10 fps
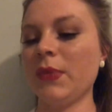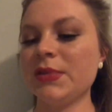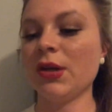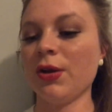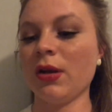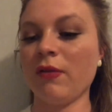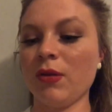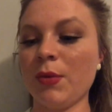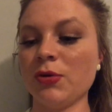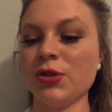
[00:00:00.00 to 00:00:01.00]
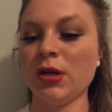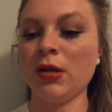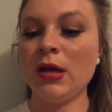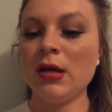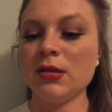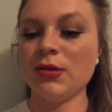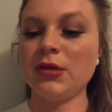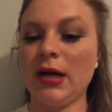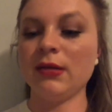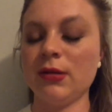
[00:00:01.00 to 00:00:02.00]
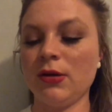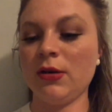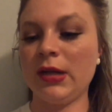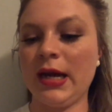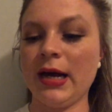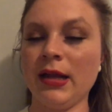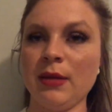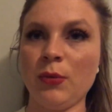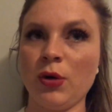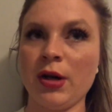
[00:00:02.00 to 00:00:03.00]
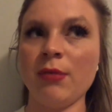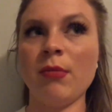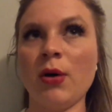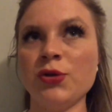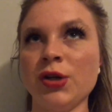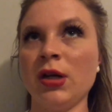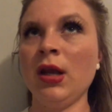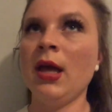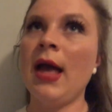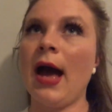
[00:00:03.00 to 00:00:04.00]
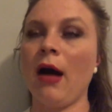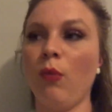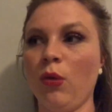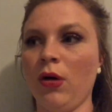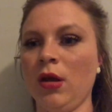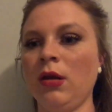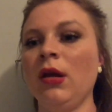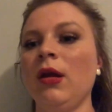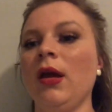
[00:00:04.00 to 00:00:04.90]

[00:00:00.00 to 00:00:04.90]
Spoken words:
So you're going to give the Motrin. So Tylenol 9 in the morning, Motrin at 1.